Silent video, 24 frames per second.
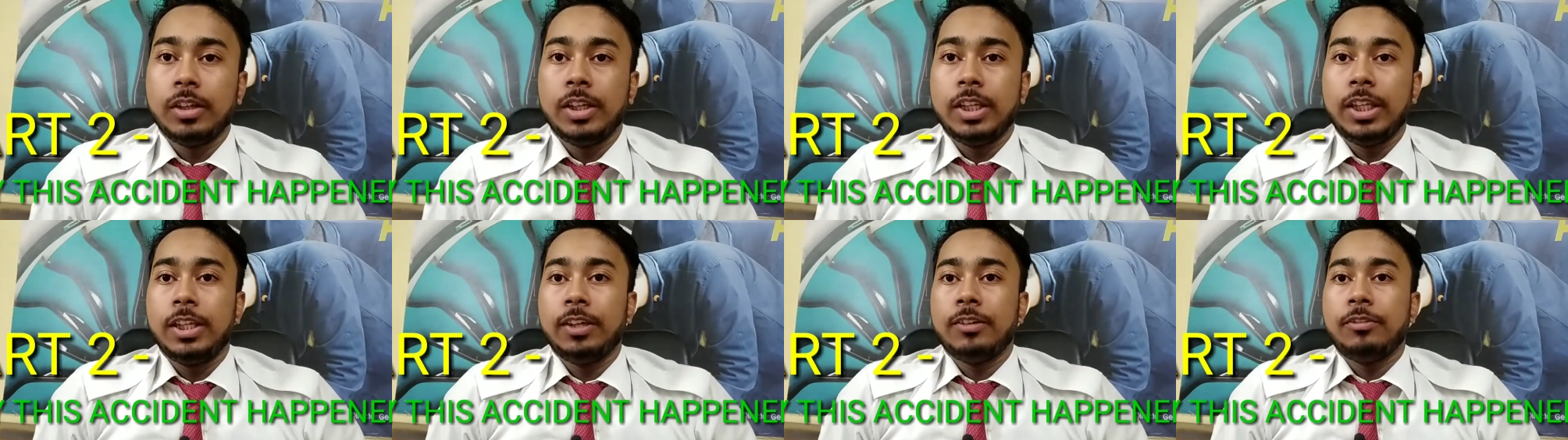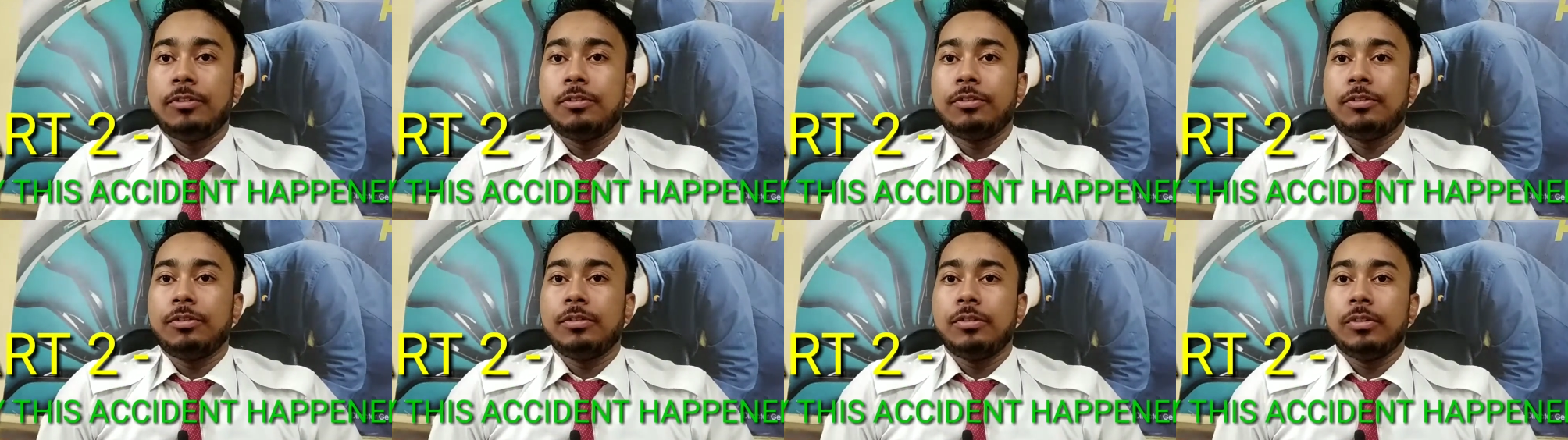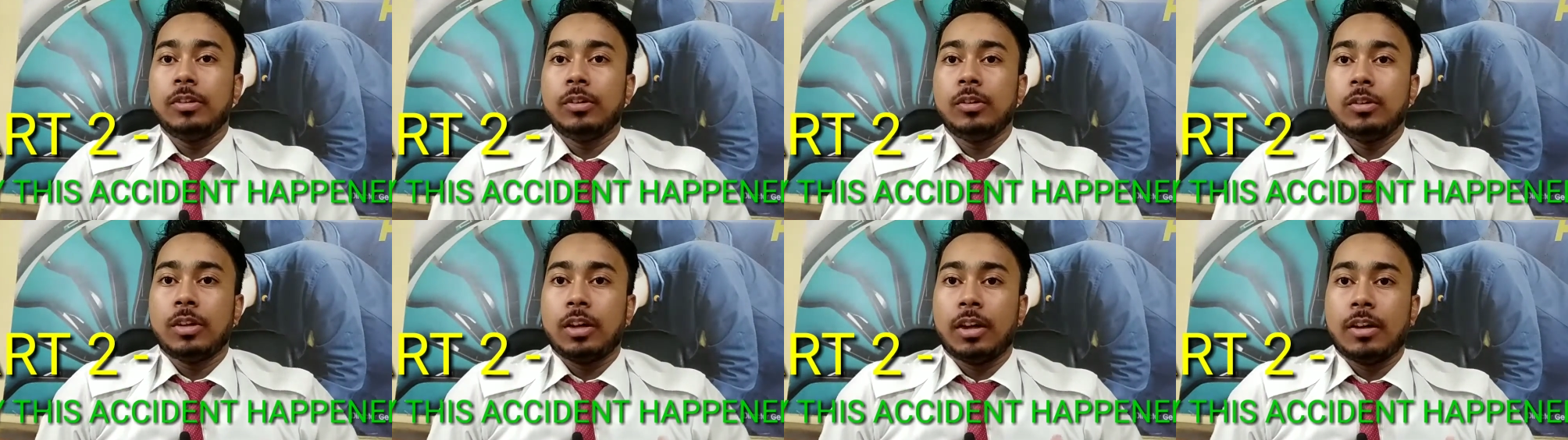If
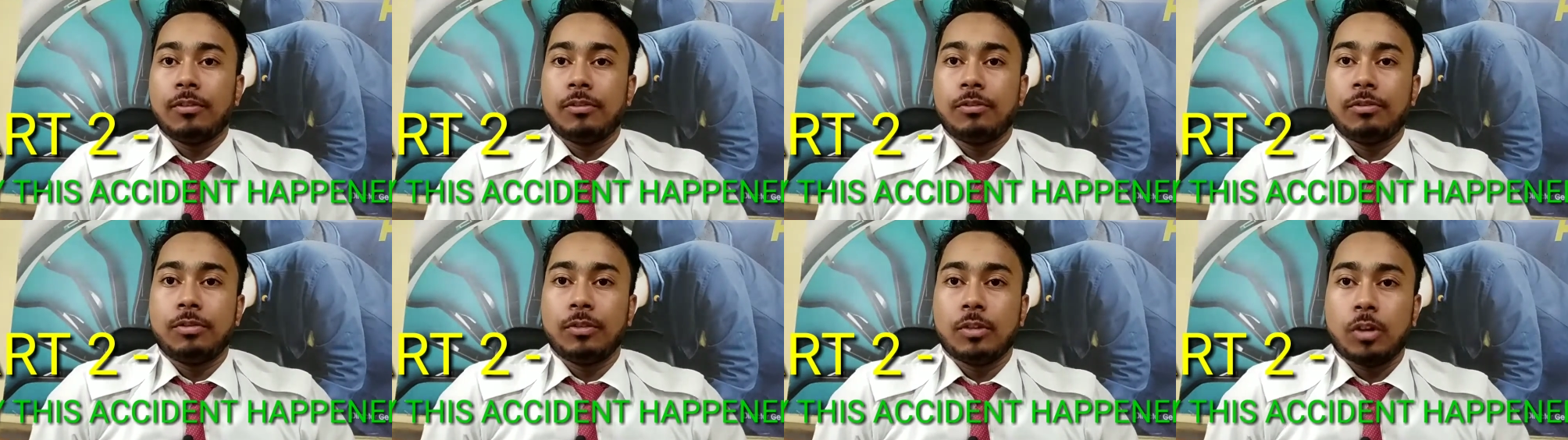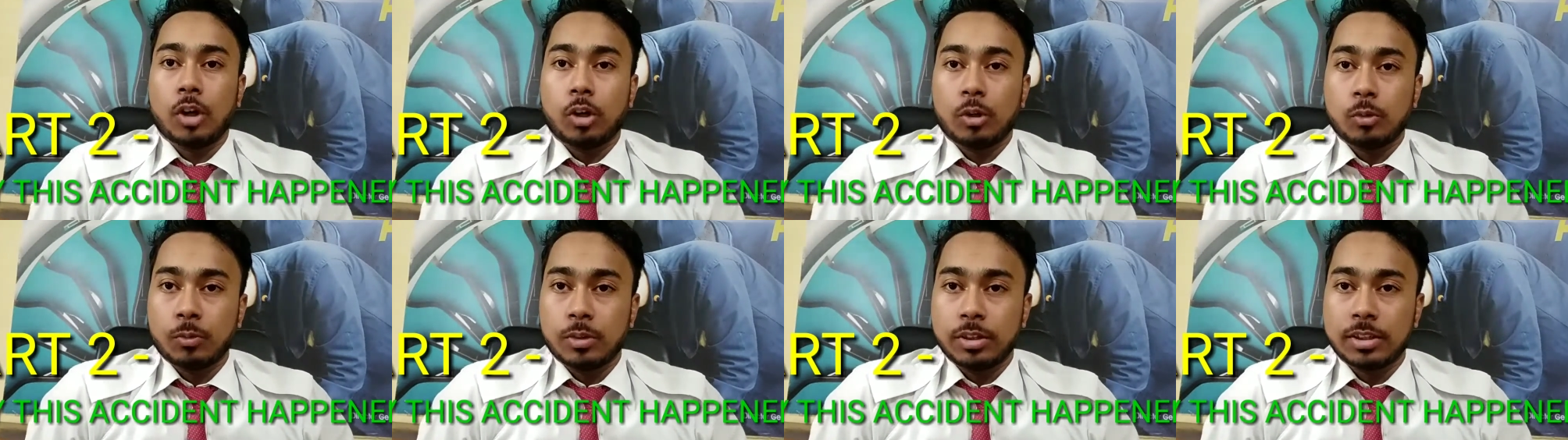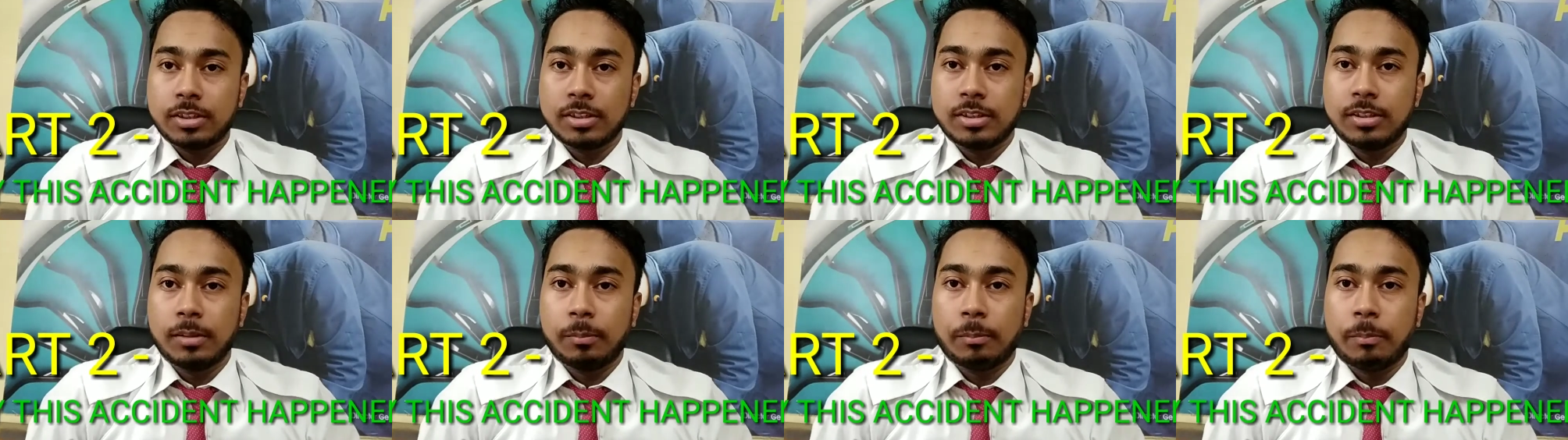you have not
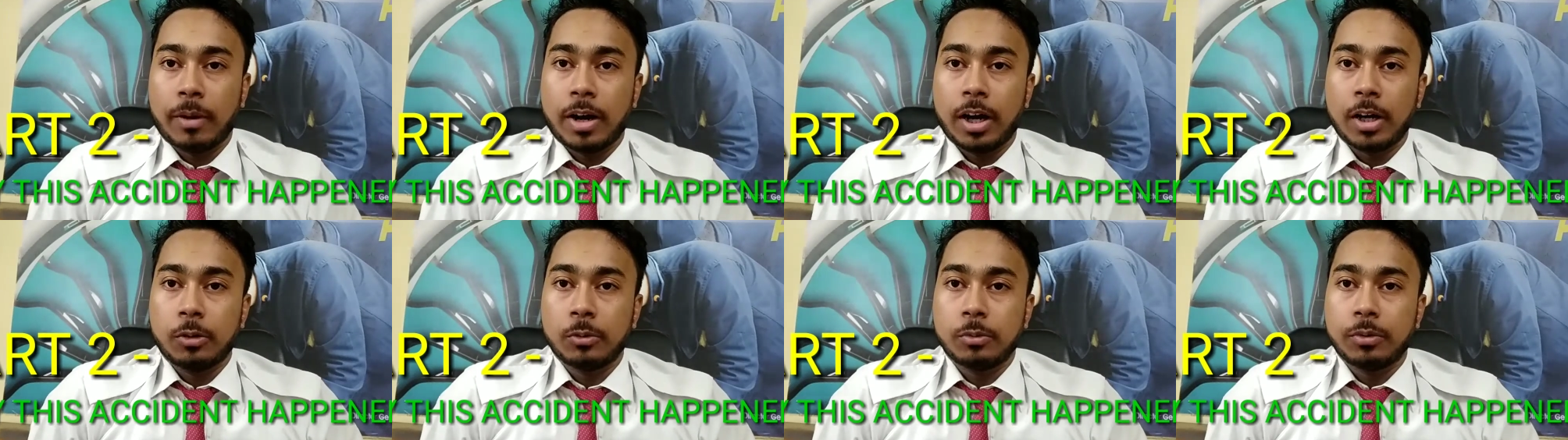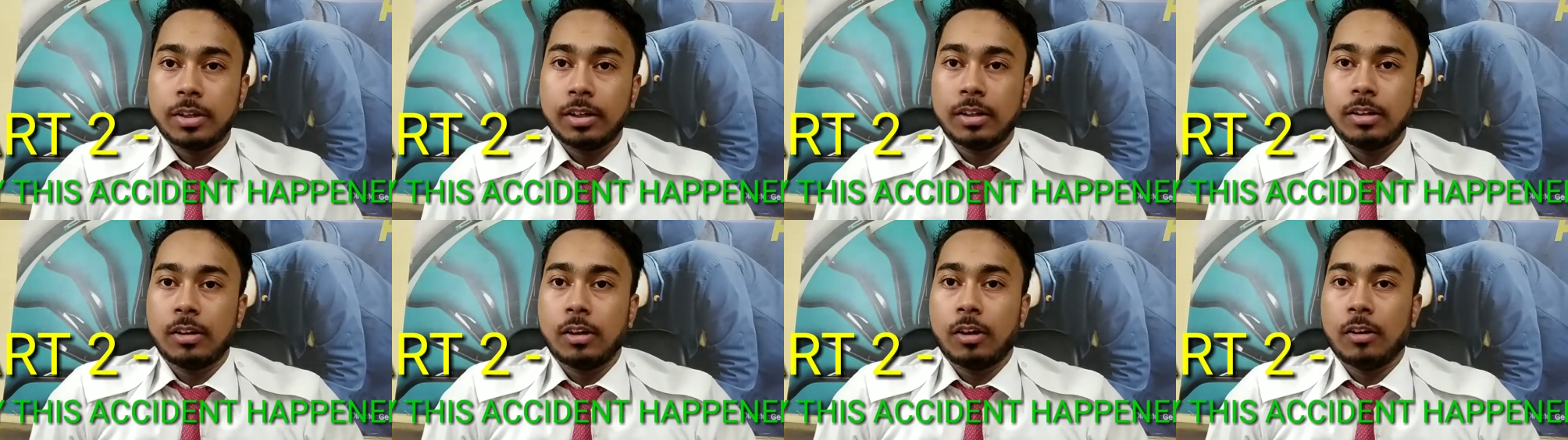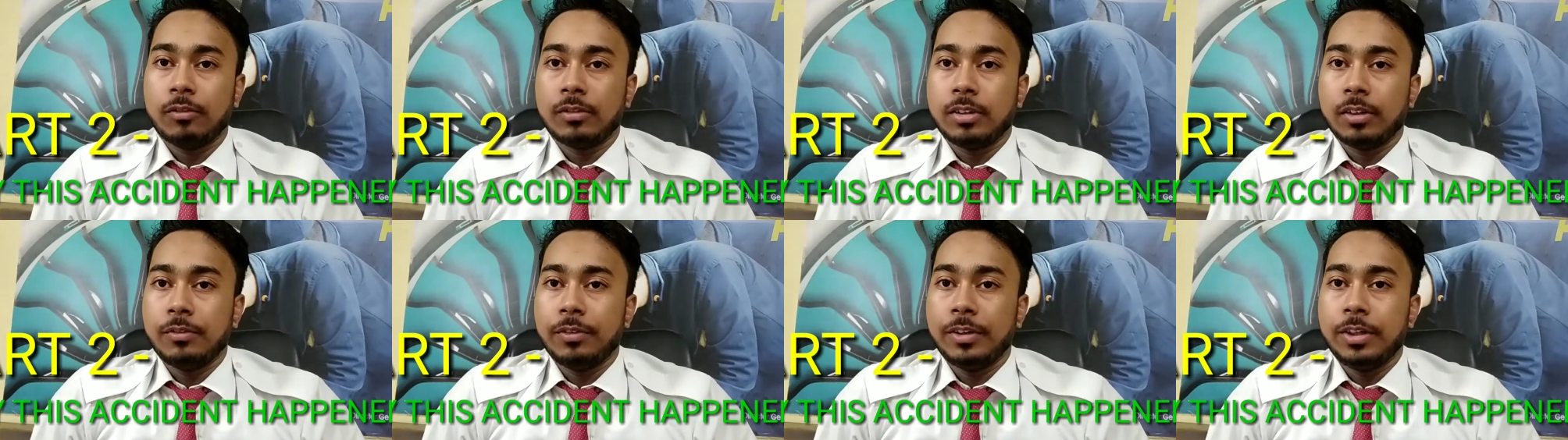watched the part 1
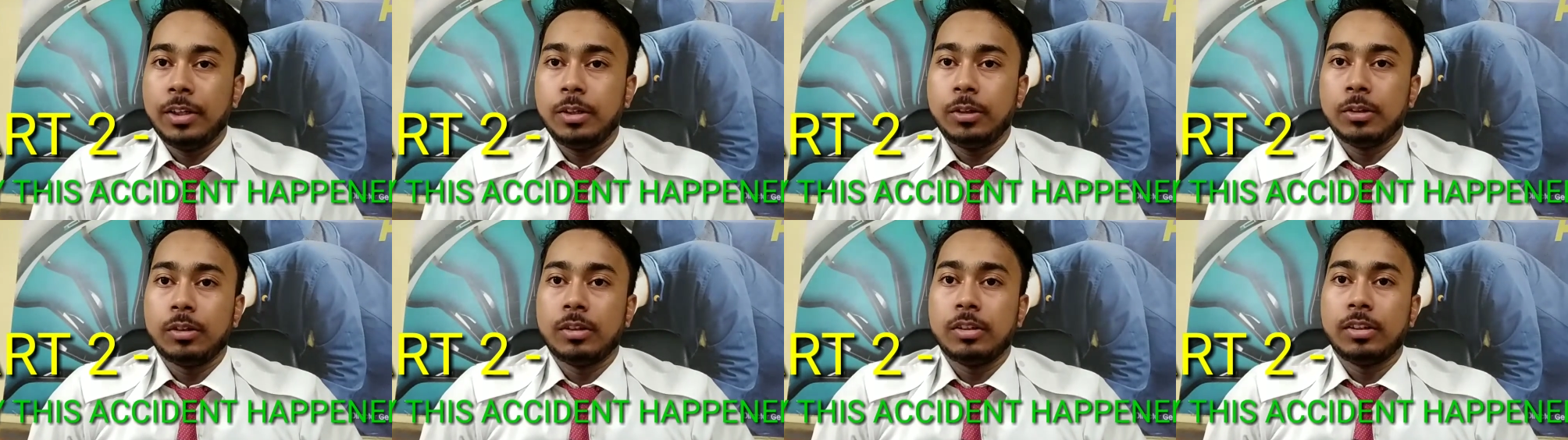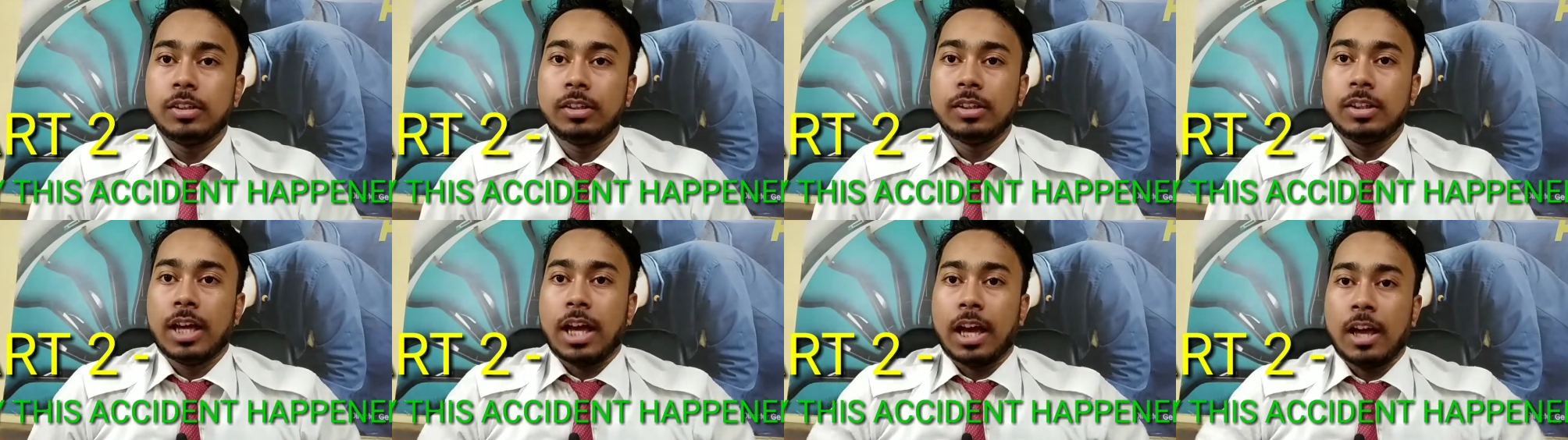of the video,